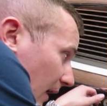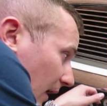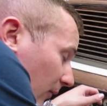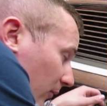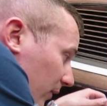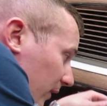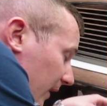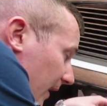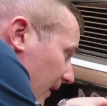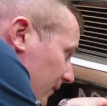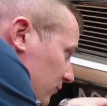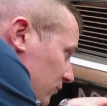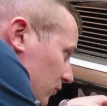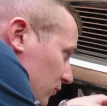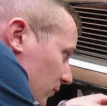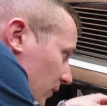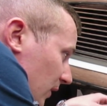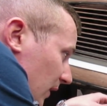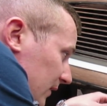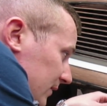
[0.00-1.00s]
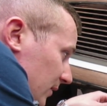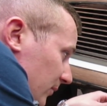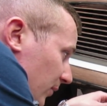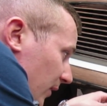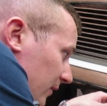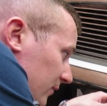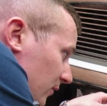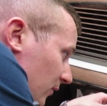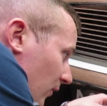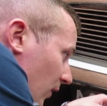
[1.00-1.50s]
I'm going to get in touch with Classic
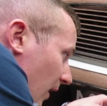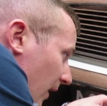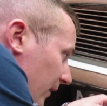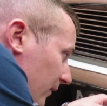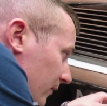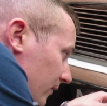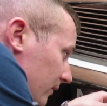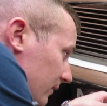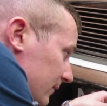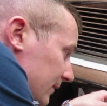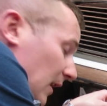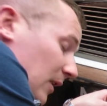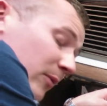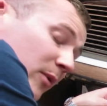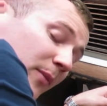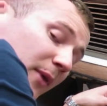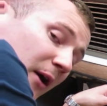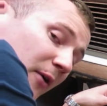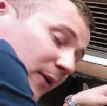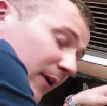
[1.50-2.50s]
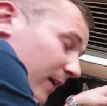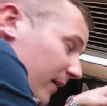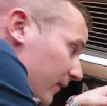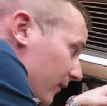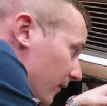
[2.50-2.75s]
Plates Online, tell them about it.